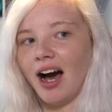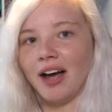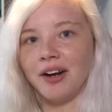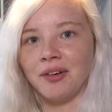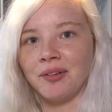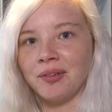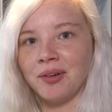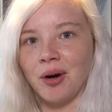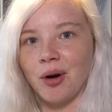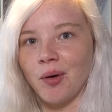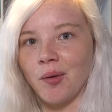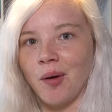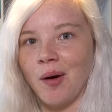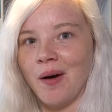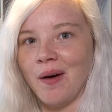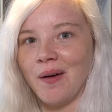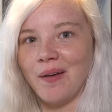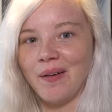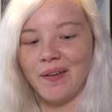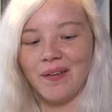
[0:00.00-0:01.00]
I don't
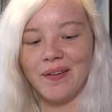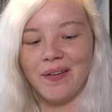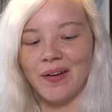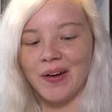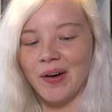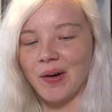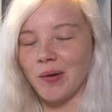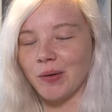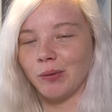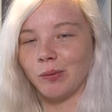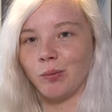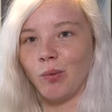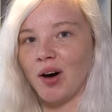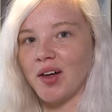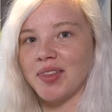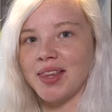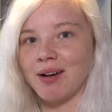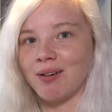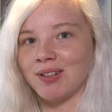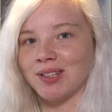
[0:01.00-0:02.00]
know
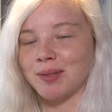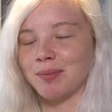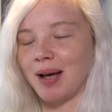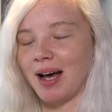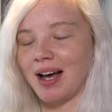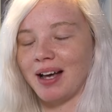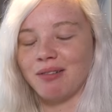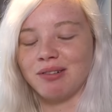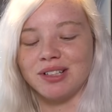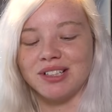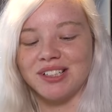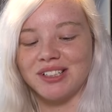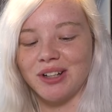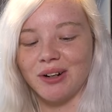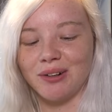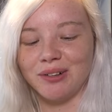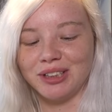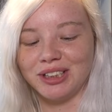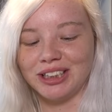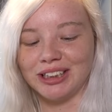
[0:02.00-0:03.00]
what that was about. It was
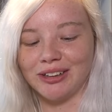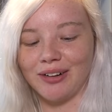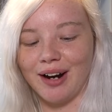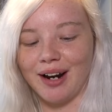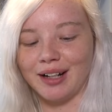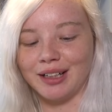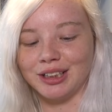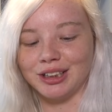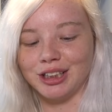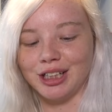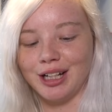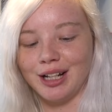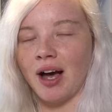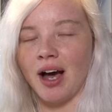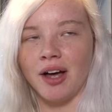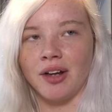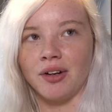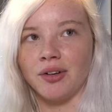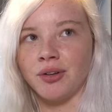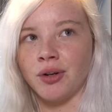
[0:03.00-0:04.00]
so strange.
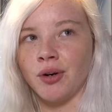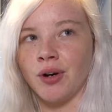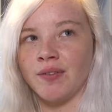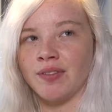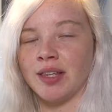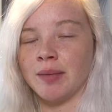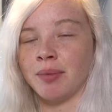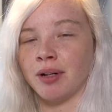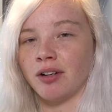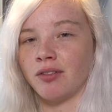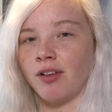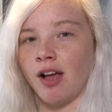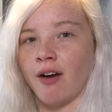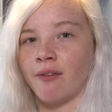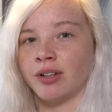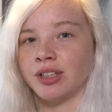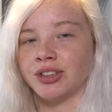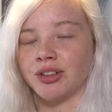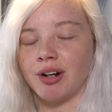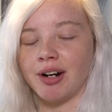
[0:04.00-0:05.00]
I don't know if the butterfly
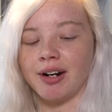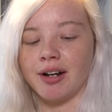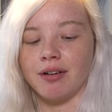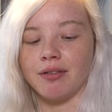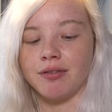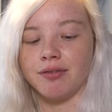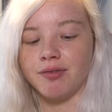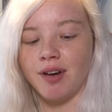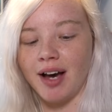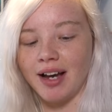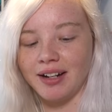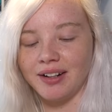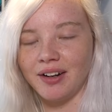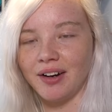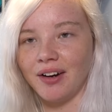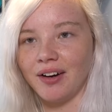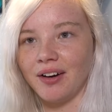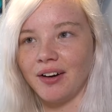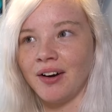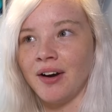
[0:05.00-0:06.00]
was trying to fight
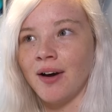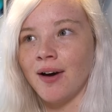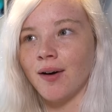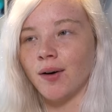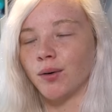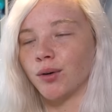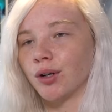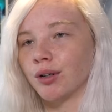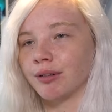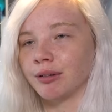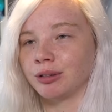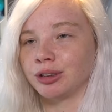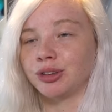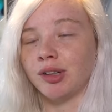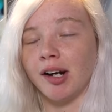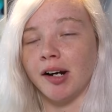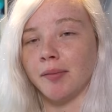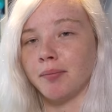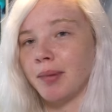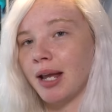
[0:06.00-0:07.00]
her or if it was
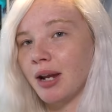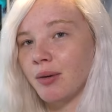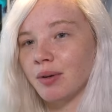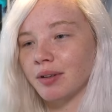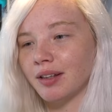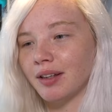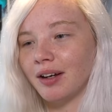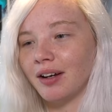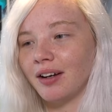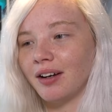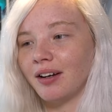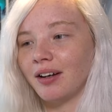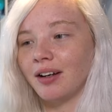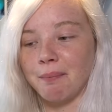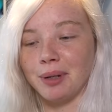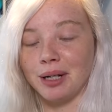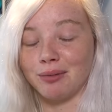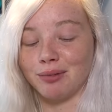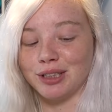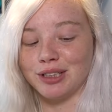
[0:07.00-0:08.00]
trying to mate with her,
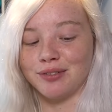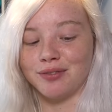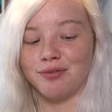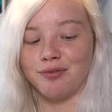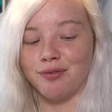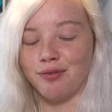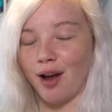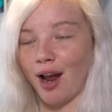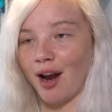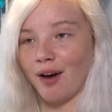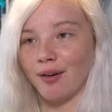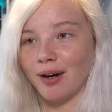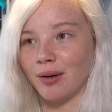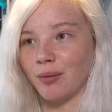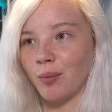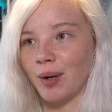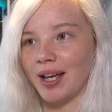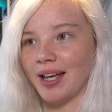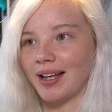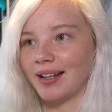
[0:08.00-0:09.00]
but it was very
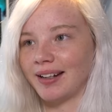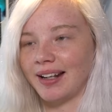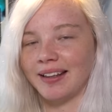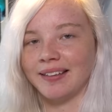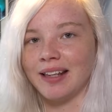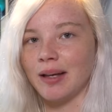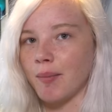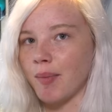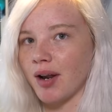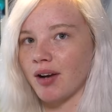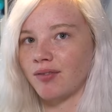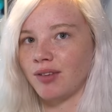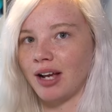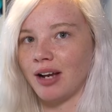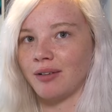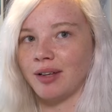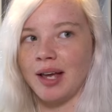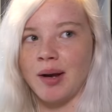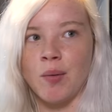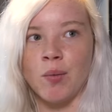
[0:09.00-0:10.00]
weird. And that
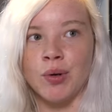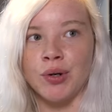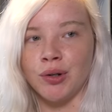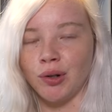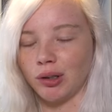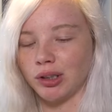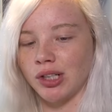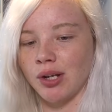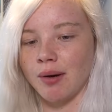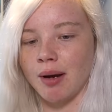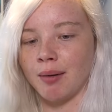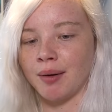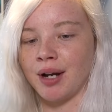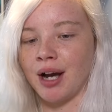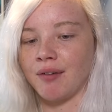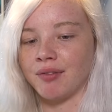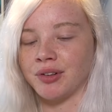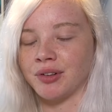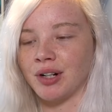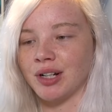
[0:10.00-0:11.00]
butterfly, like, would not stop coming
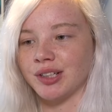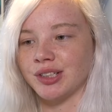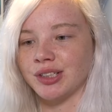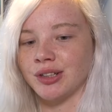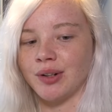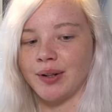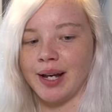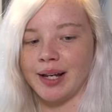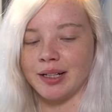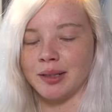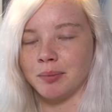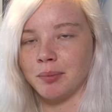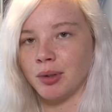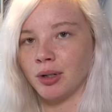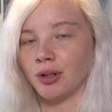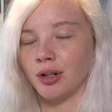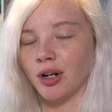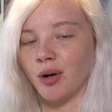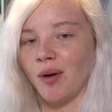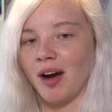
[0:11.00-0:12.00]
after us, so I had to
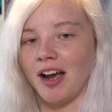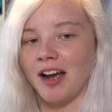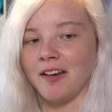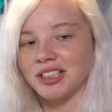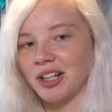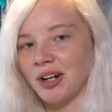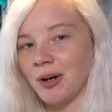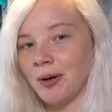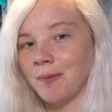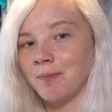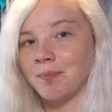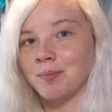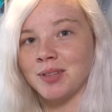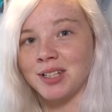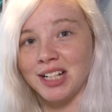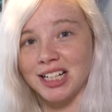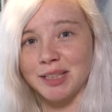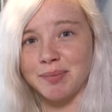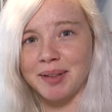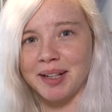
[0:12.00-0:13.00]
put her away. So
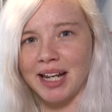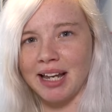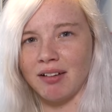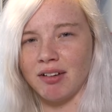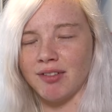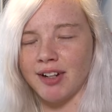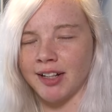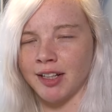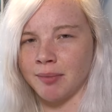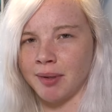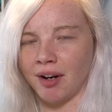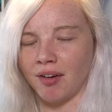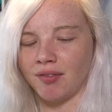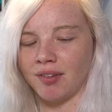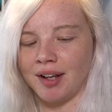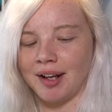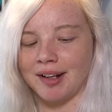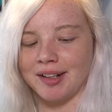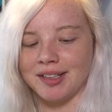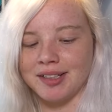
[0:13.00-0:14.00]
just be careful of other
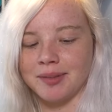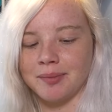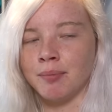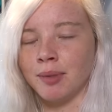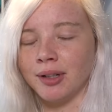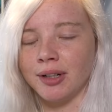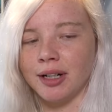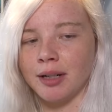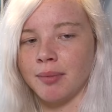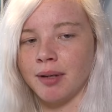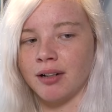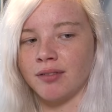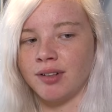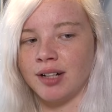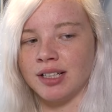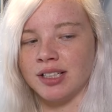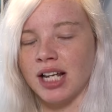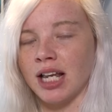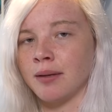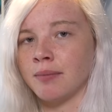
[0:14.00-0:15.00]
butterflies. Monarch
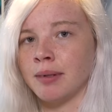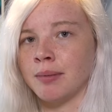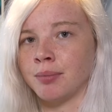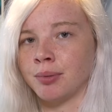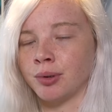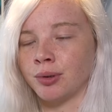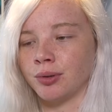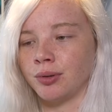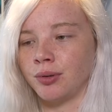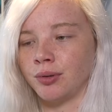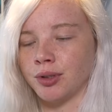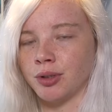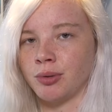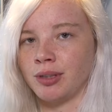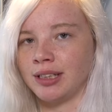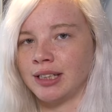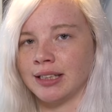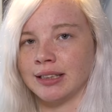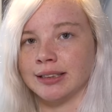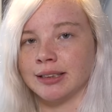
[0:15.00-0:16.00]
butterflies can be brutal to
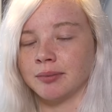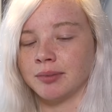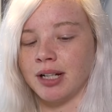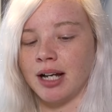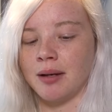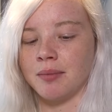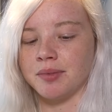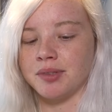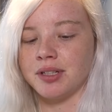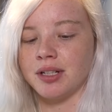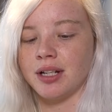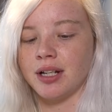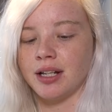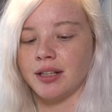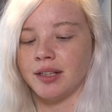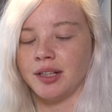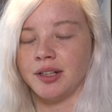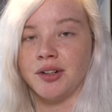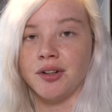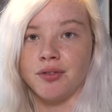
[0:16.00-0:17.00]
each other sometimes.
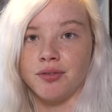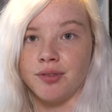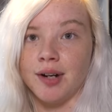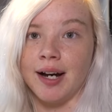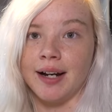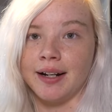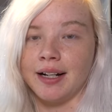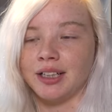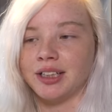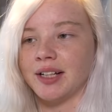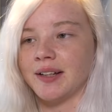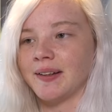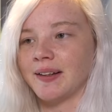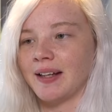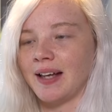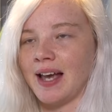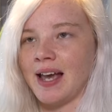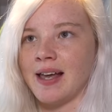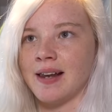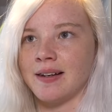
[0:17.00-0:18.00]
They do fight each
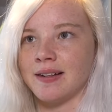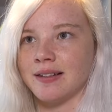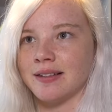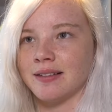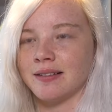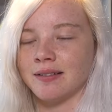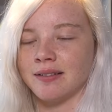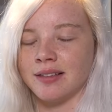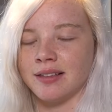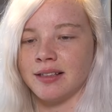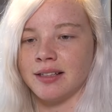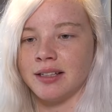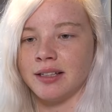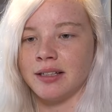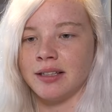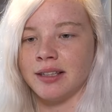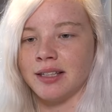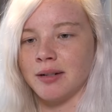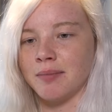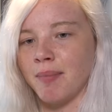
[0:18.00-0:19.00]
other, and
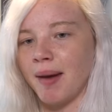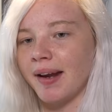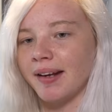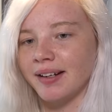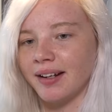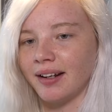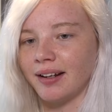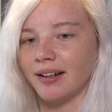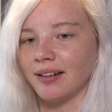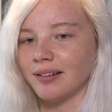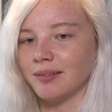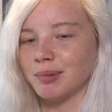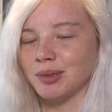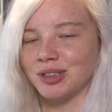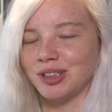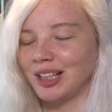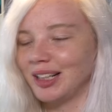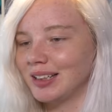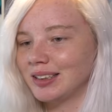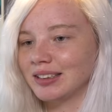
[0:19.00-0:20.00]
their mating
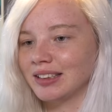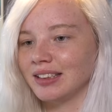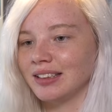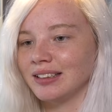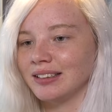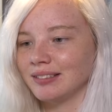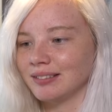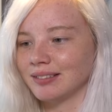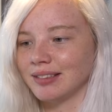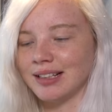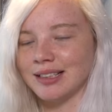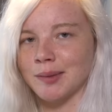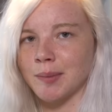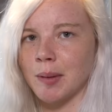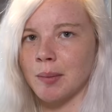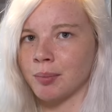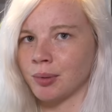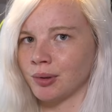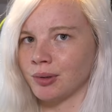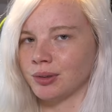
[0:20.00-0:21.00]
procedure is a
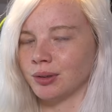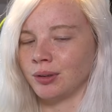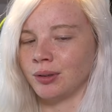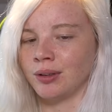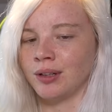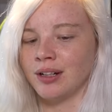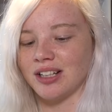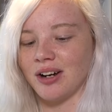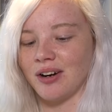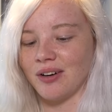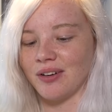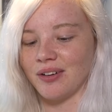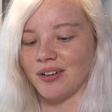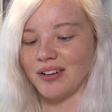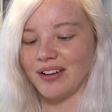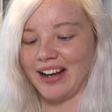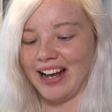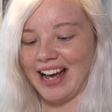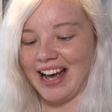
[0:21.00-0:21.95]
bit brutal. So